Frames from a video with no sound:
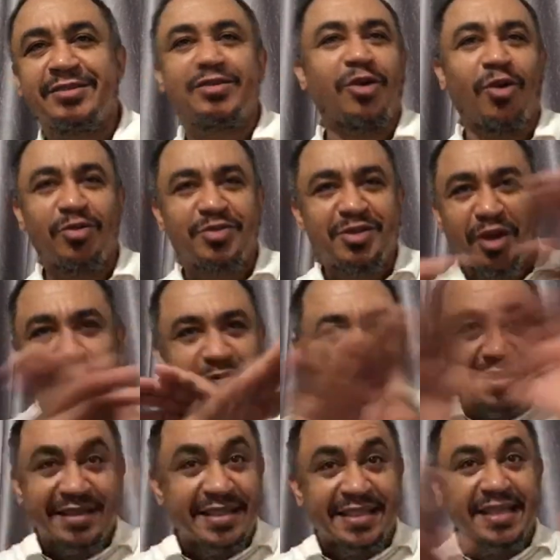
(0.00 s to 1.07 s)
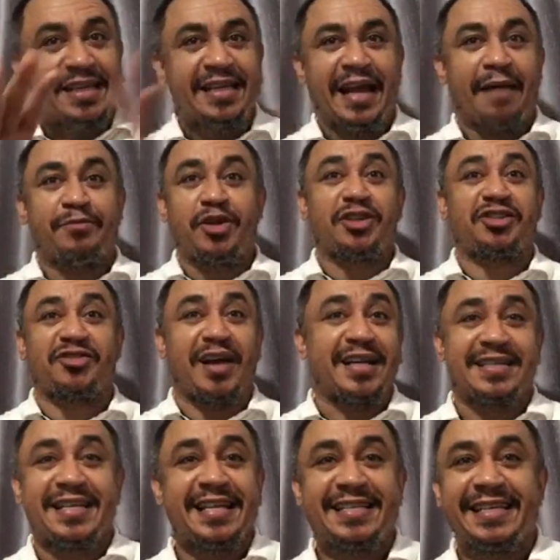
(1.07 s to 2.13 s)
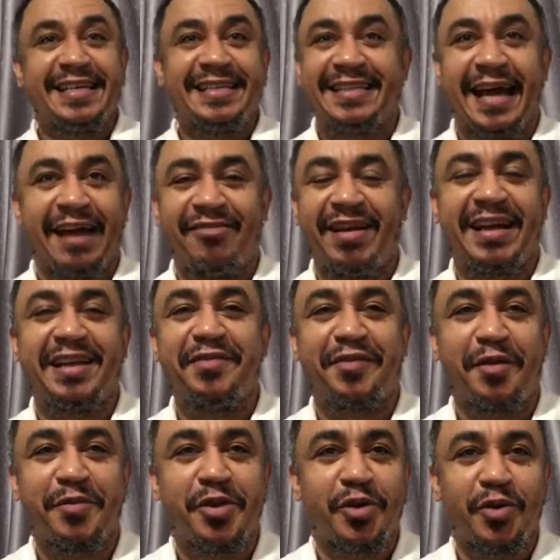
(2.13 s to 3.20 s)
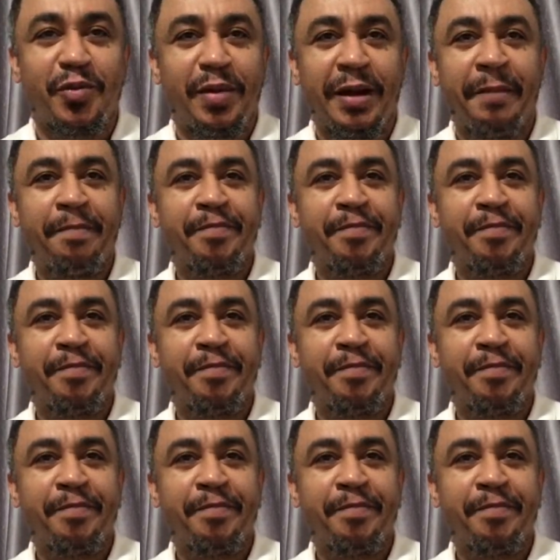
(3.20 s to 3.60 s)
So something silly. I'm just translating it directly from Yoruba.